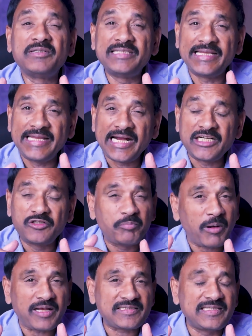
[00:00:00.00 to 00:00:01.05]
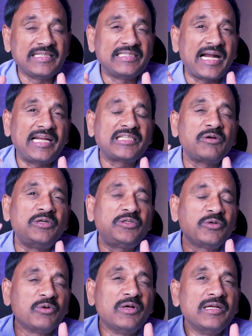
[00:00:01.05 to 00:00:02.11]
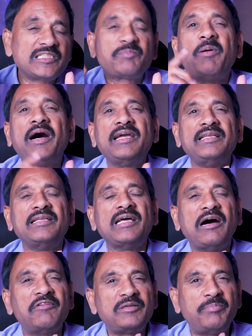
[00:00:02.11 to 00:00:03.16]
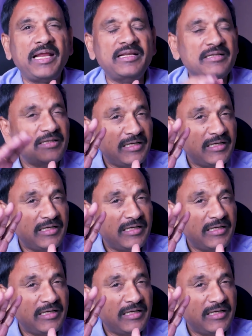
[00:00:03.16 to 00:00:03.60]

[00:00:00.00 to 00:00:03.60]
the negative processing, that is going to spoil our brain.